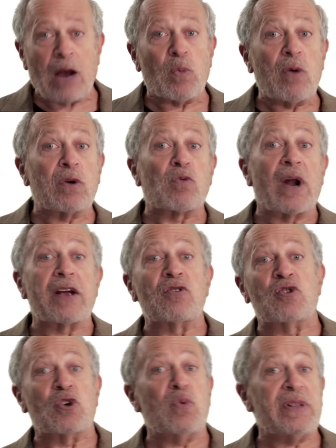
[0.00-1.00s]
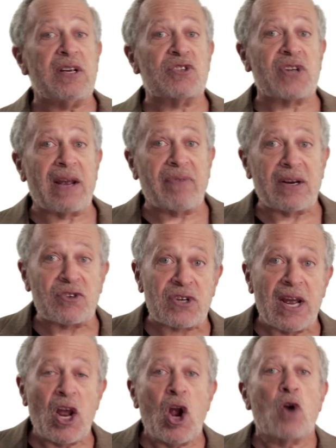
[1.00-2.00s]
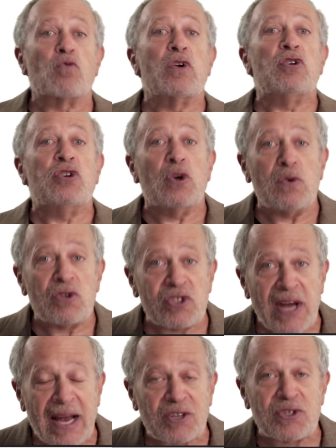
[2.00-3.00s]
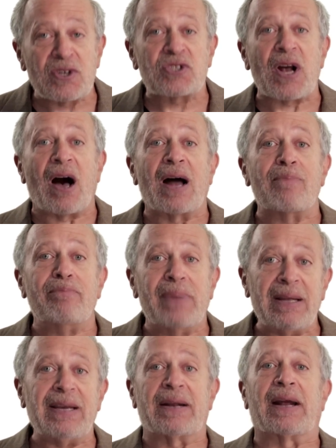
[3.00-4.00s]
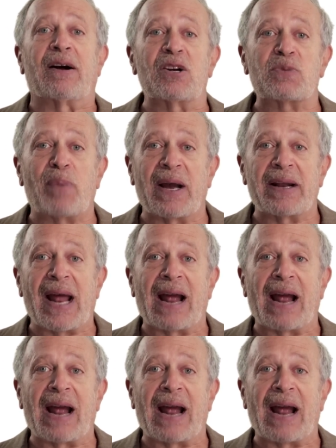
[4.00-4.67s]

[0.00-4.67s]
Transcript: And what would Ryan do with these savings? Reduce taxes on millionaires by an